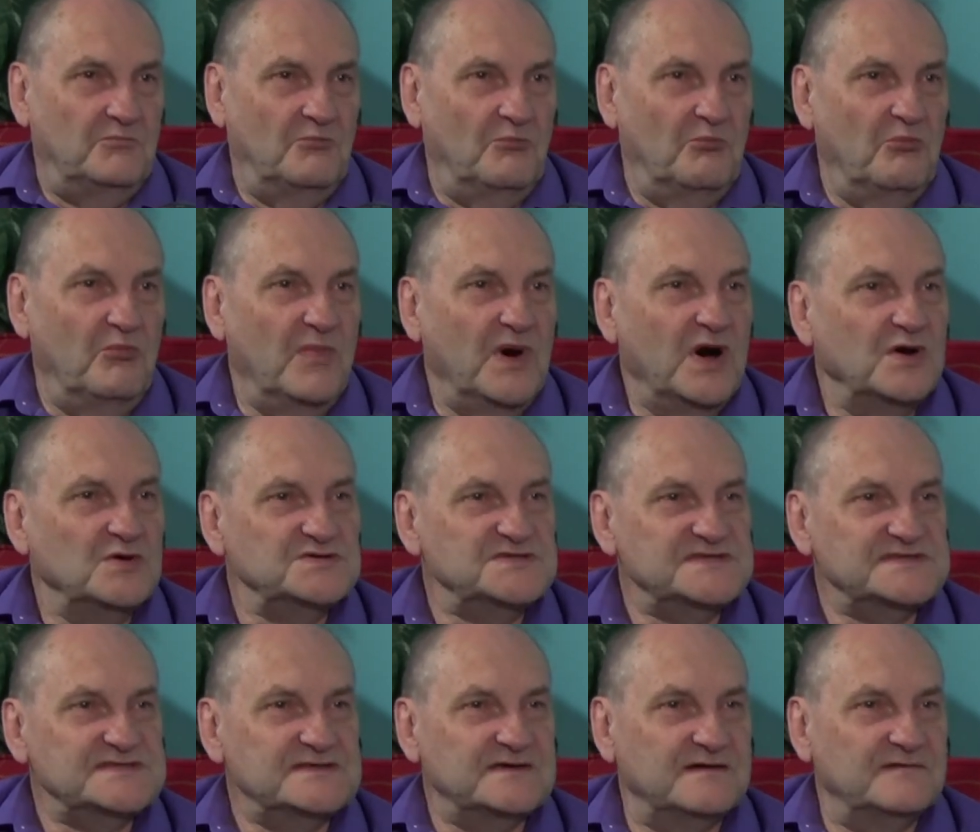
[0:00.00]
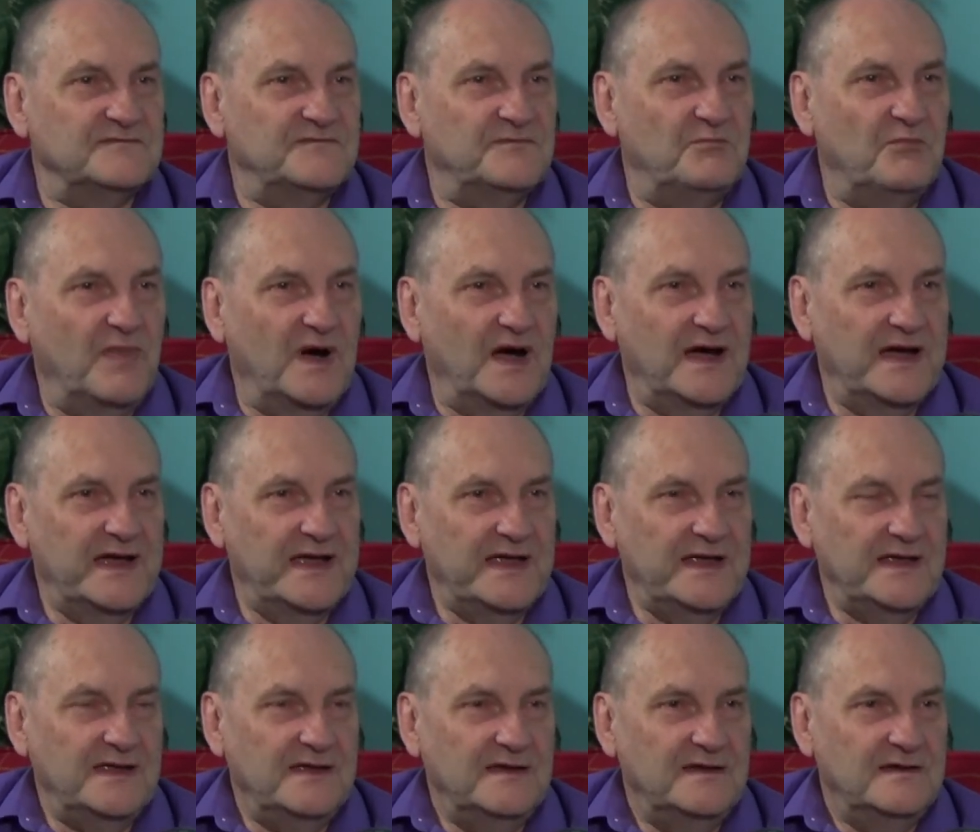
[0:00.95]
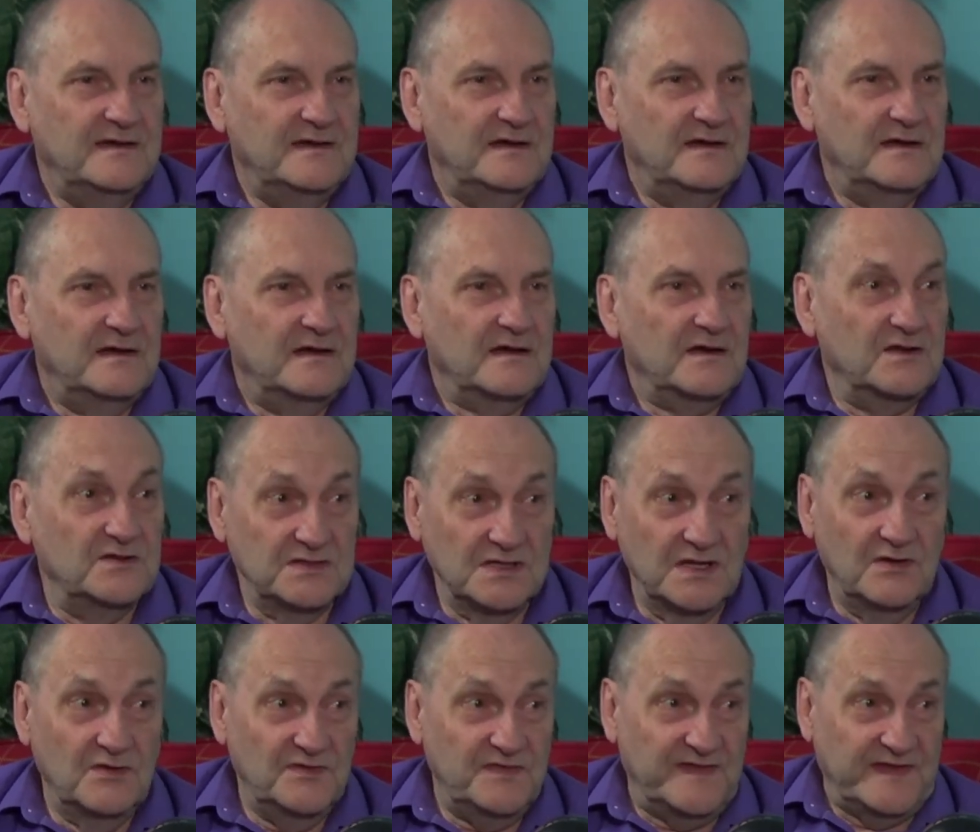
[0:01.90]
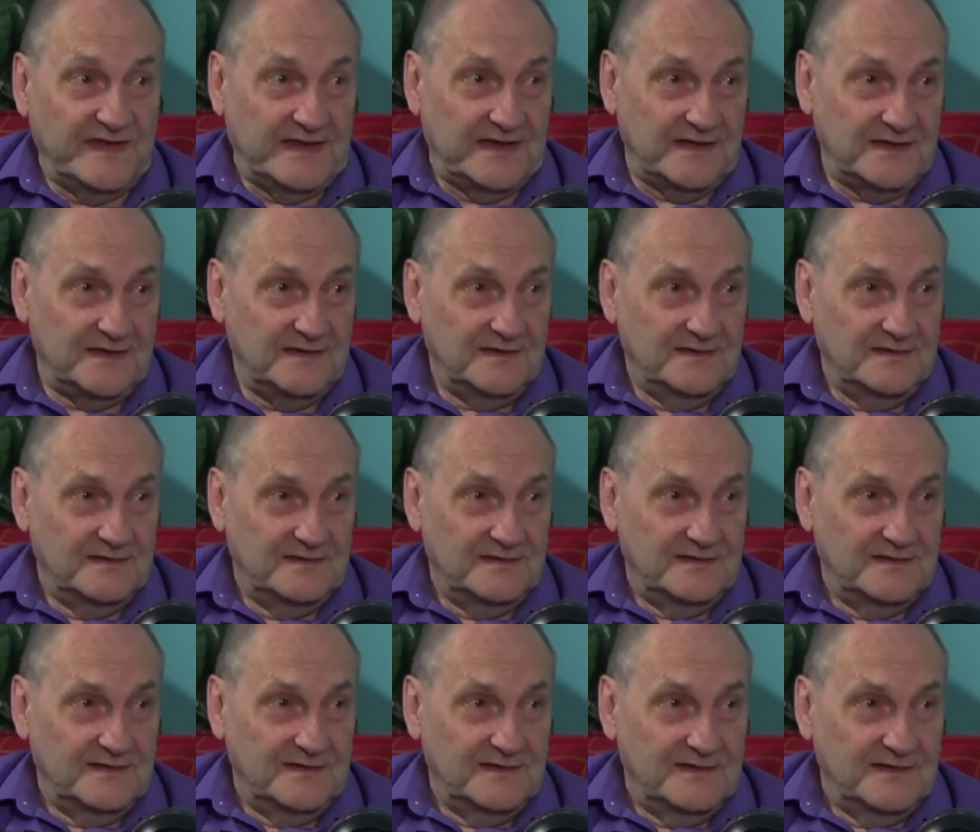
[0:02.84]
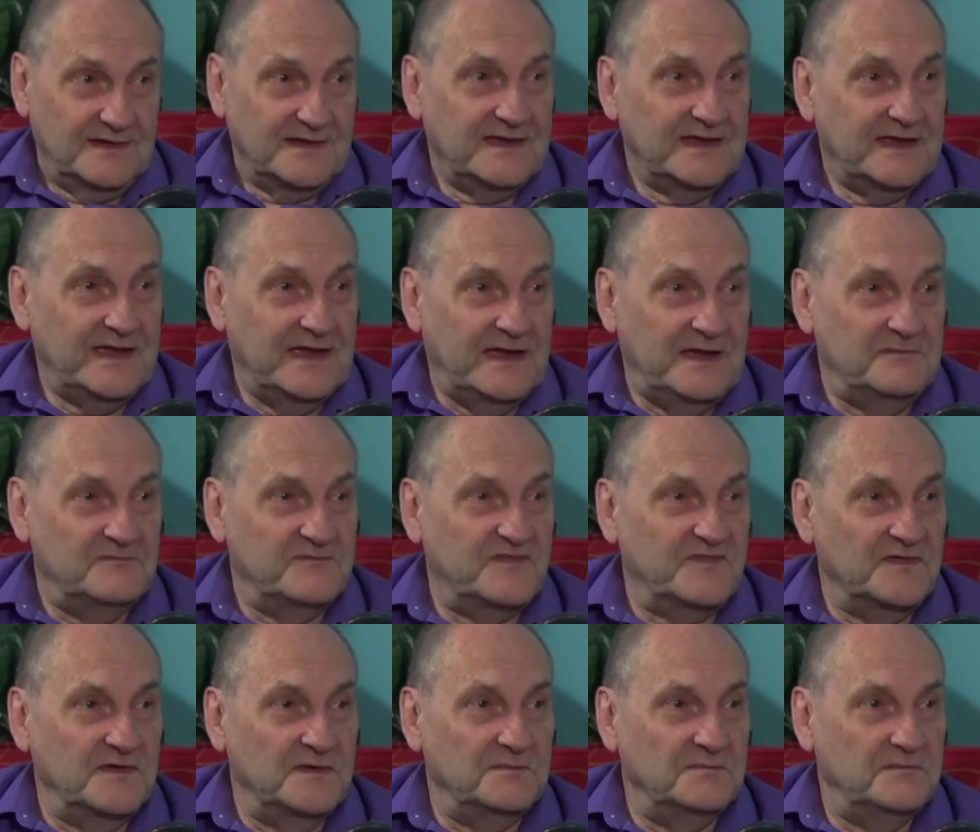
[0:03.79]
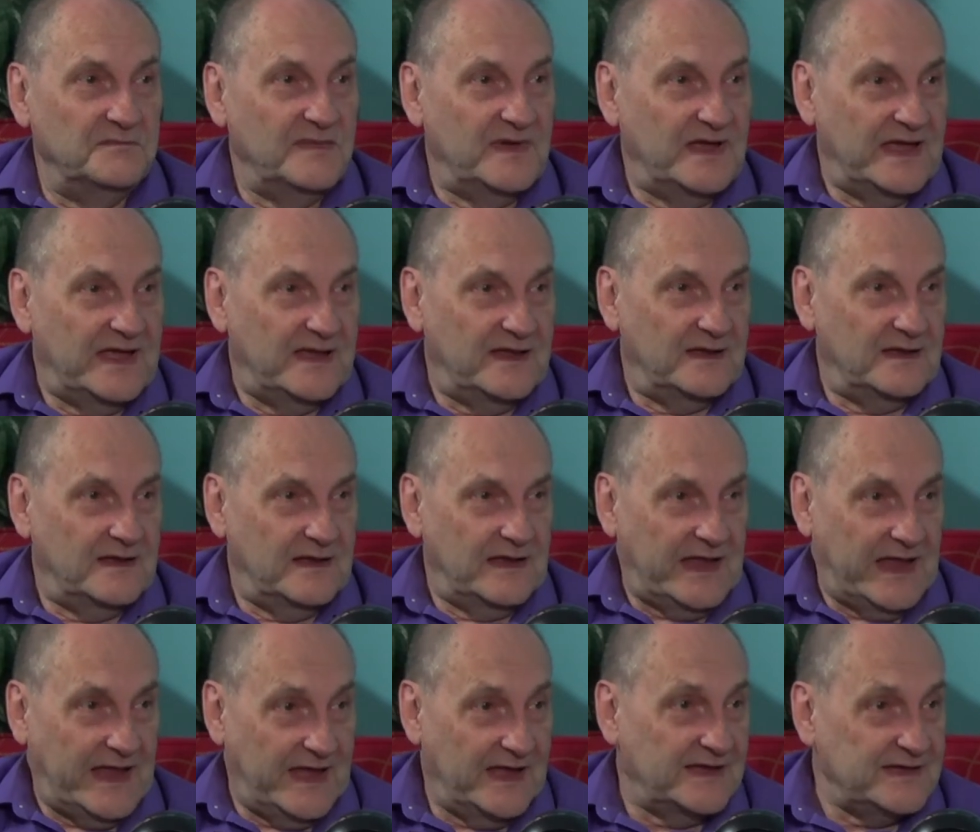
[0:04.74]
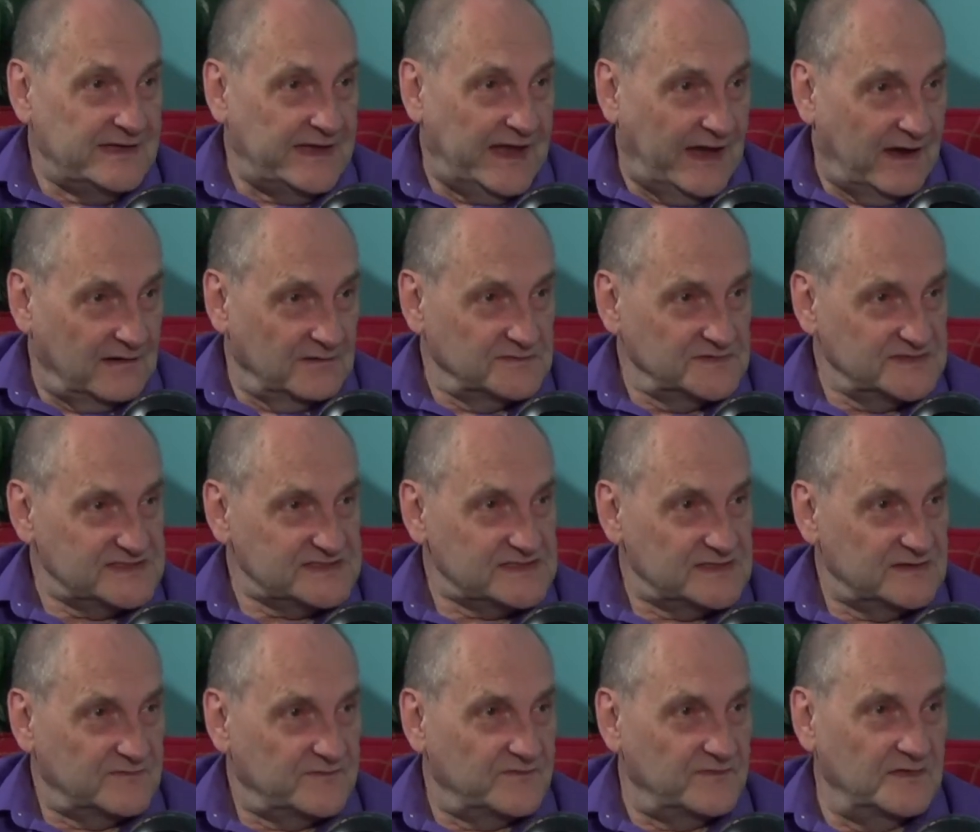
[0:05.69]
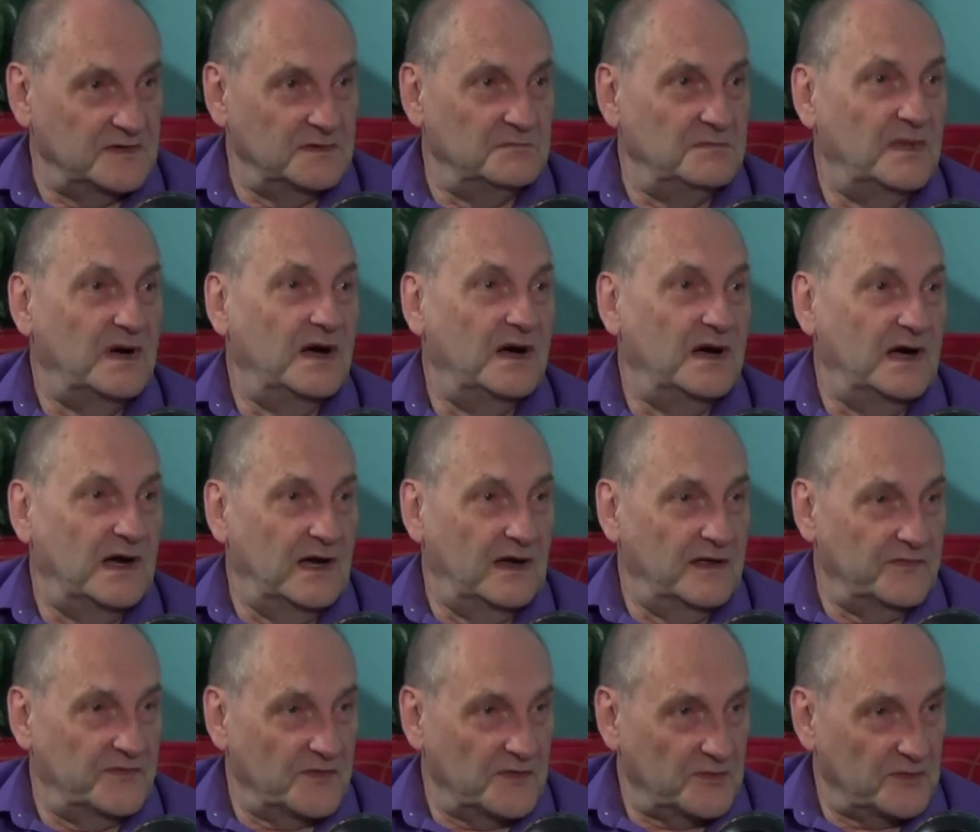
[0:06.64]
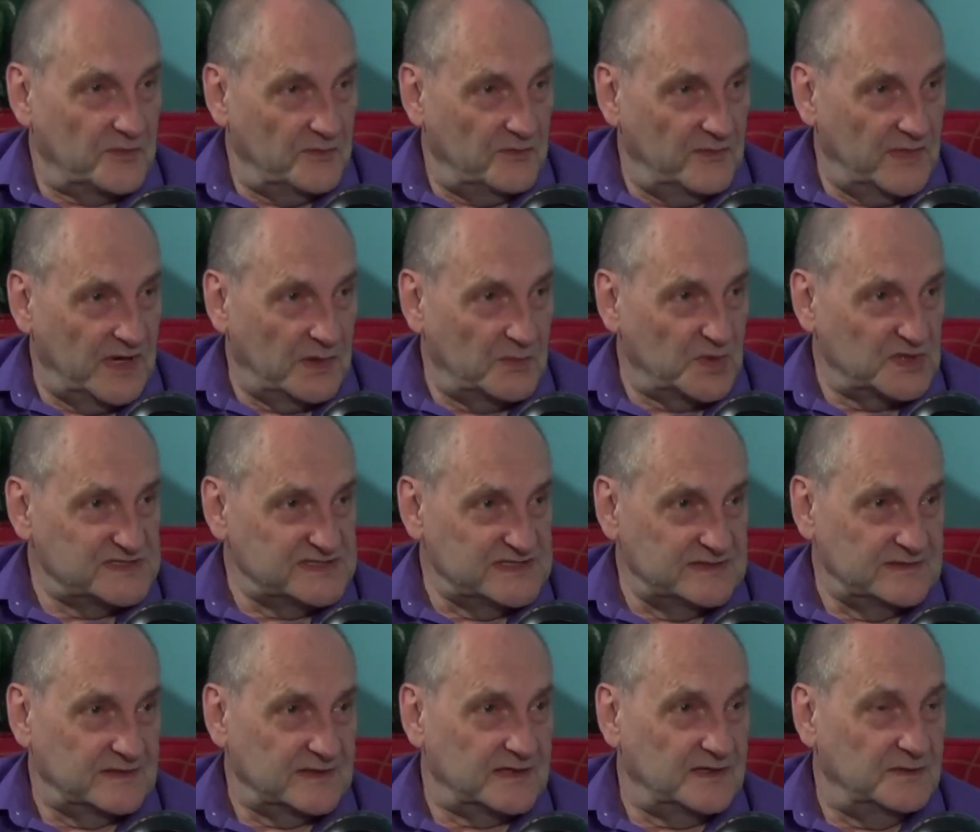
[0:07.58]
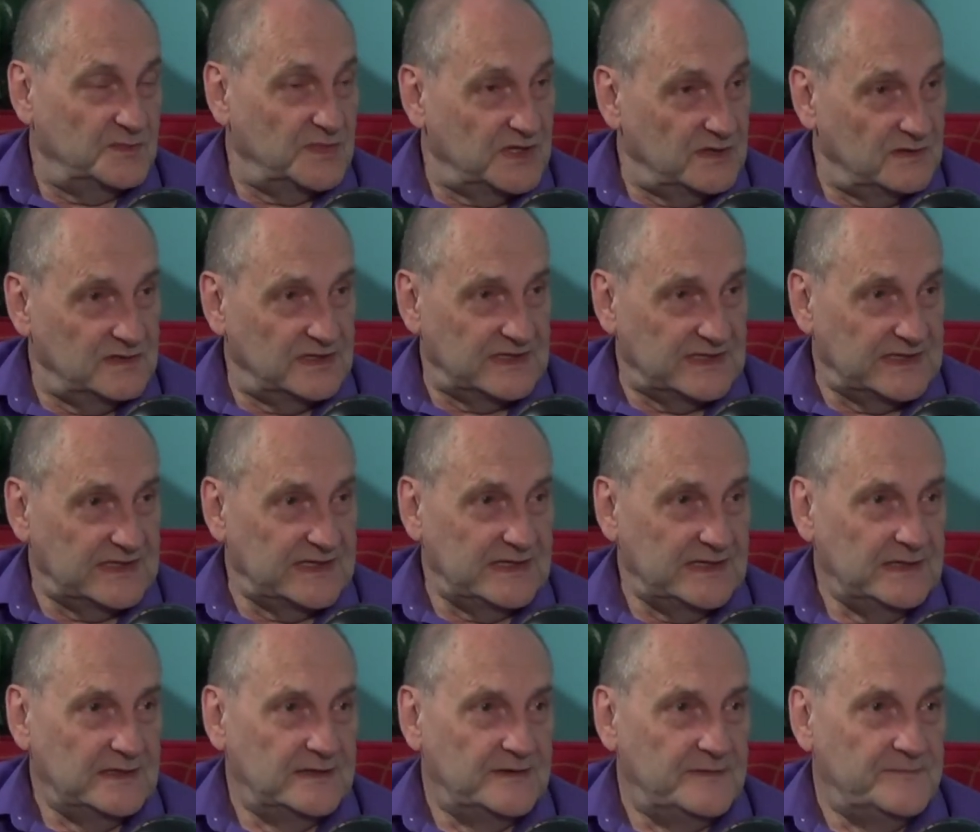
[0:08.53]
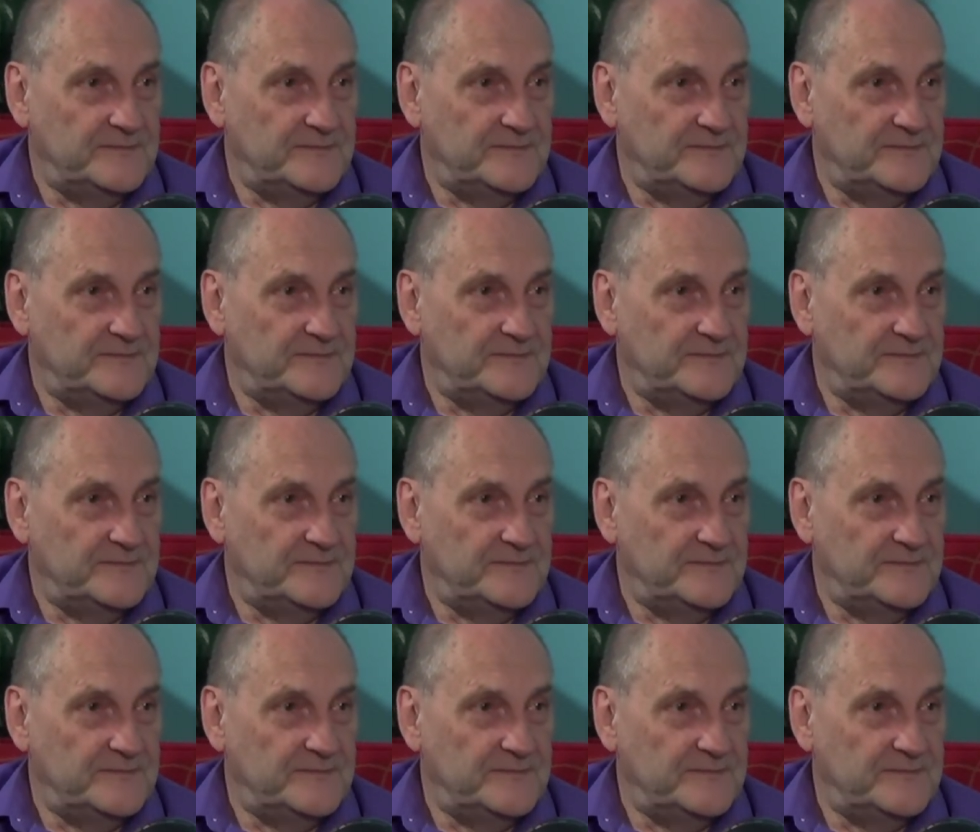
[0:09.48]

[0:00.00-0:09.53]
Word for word: most of my clothing came from hand downs from uh-huh. other members in the community.